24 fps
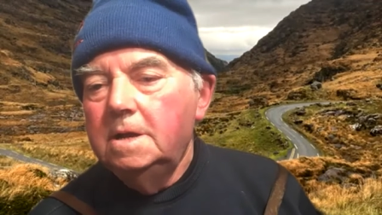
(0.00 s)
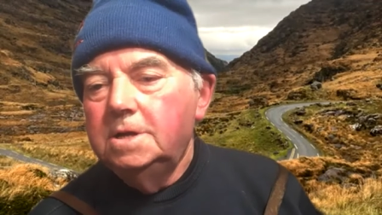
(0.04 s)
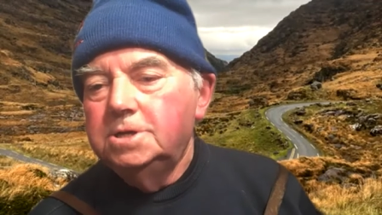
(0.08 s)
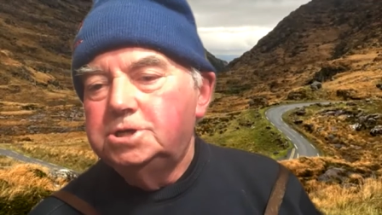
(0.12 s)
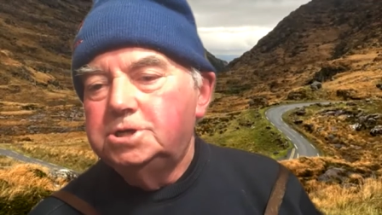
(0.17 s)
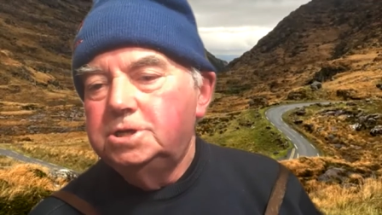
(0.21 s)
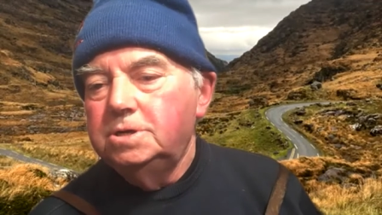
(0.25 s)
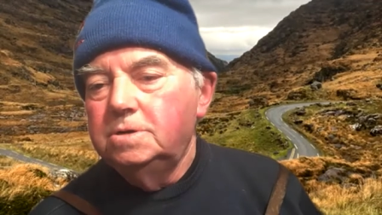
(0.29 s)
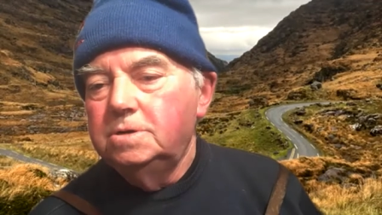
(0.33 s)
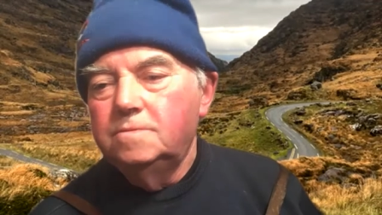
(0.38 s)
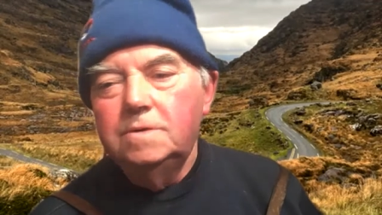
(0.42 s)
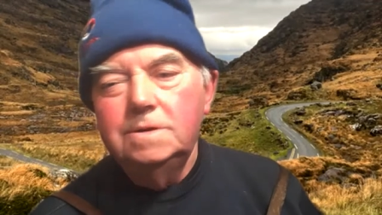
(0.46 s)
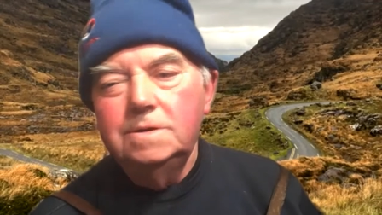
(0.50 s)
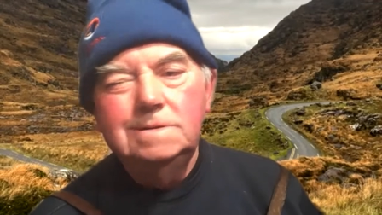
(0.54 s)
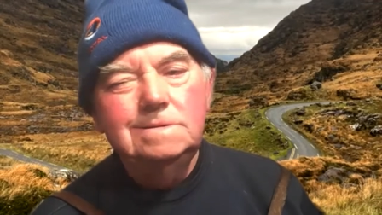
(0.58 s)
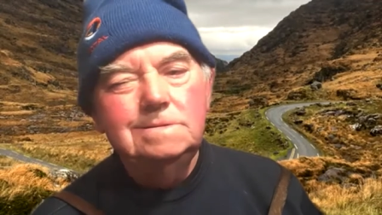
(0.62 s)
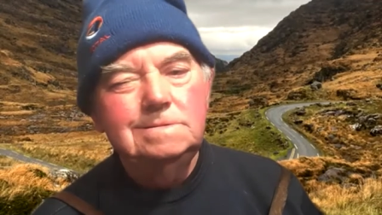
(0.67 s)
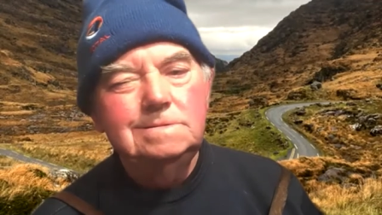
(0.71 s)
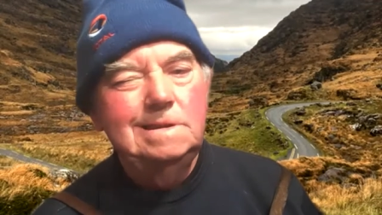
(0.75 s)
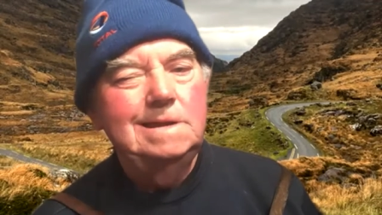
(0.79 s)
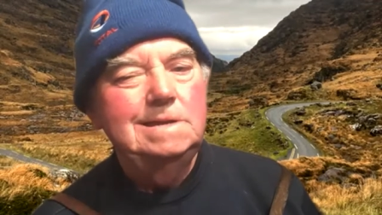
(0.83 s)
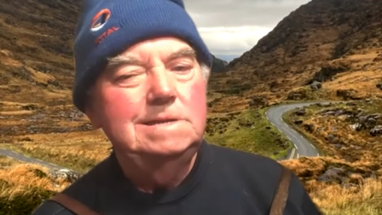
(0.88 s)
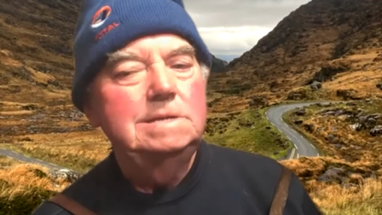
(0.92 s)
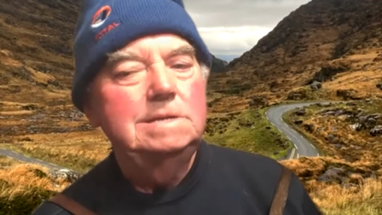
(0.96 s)
She
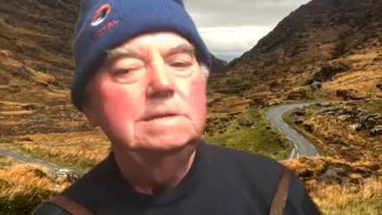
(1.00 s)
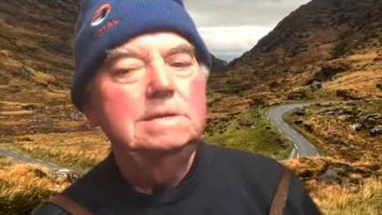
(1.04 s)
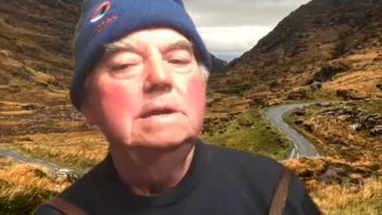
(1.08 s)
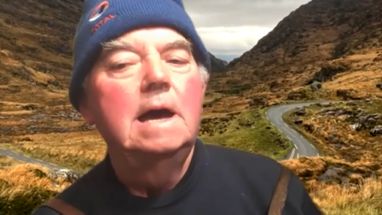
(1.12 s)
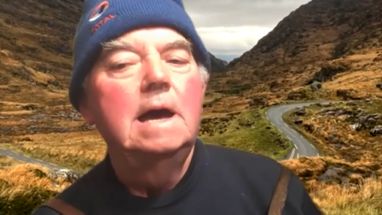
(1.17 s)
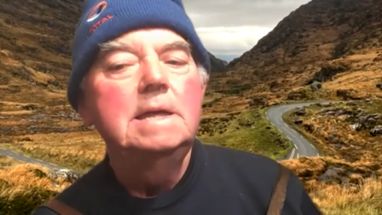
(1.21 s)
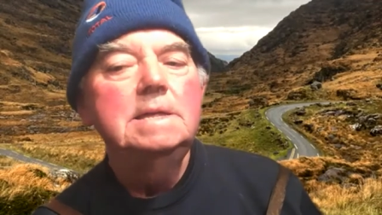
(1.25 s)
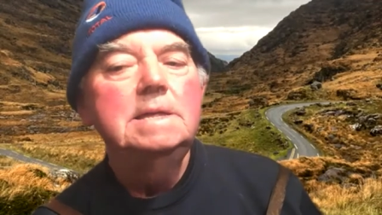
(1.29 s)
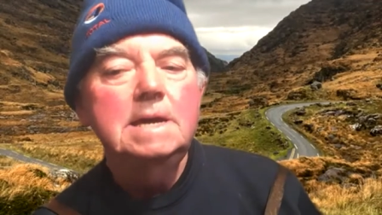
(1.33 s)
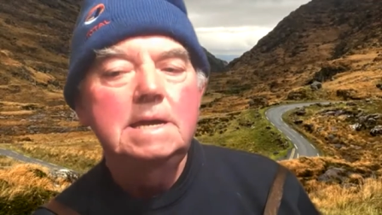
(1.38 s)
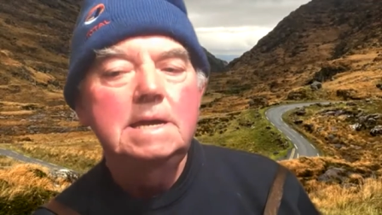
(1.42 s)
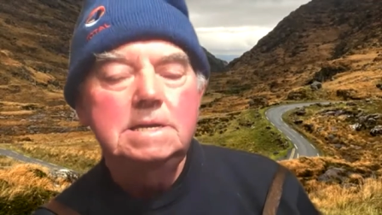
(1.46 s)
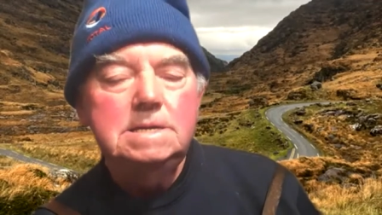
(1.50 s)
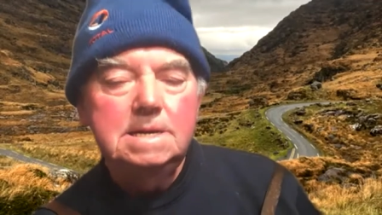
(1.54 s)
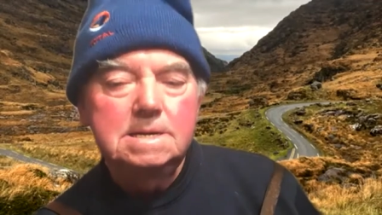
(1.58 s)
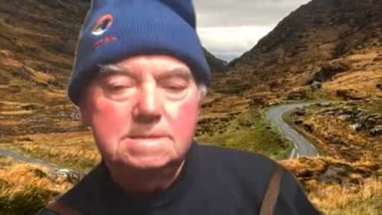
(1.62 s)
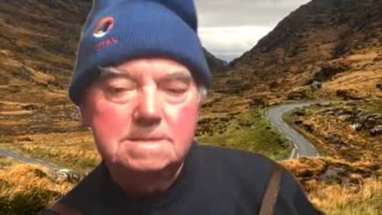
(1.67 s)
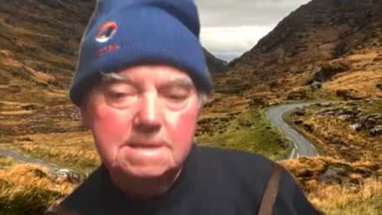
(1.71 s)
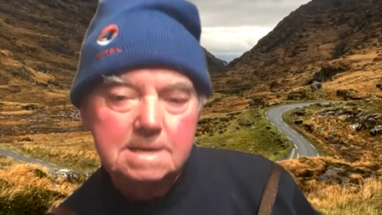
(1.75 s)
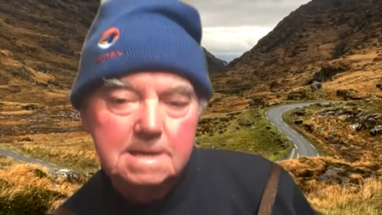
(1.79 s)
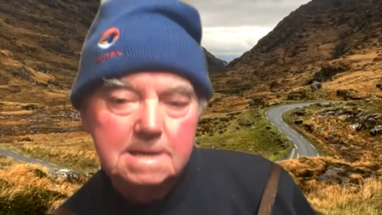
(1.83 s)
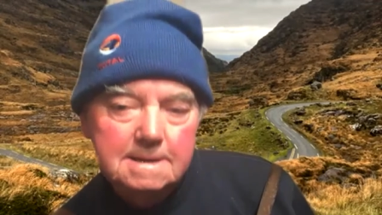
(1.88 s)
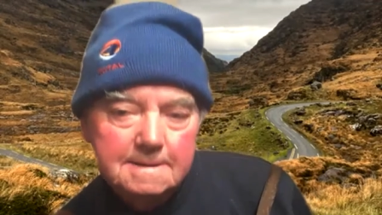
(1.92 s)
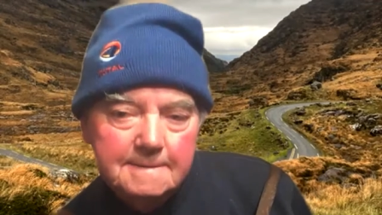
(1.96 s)
wouldn't let none
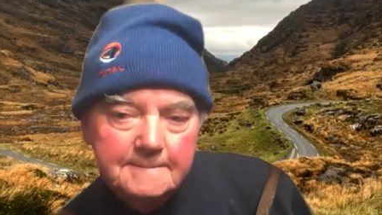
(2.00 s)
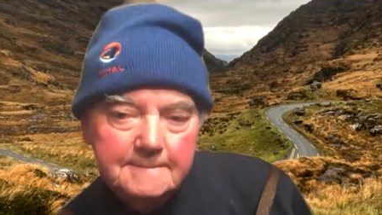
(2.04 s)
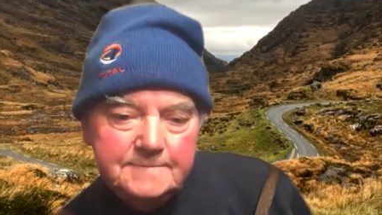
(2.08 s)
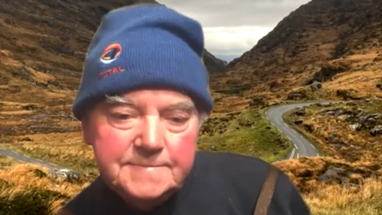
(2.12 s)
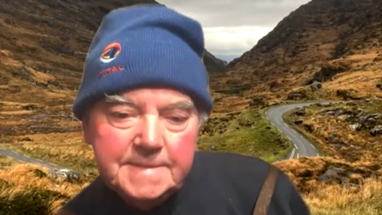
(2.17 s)
anything.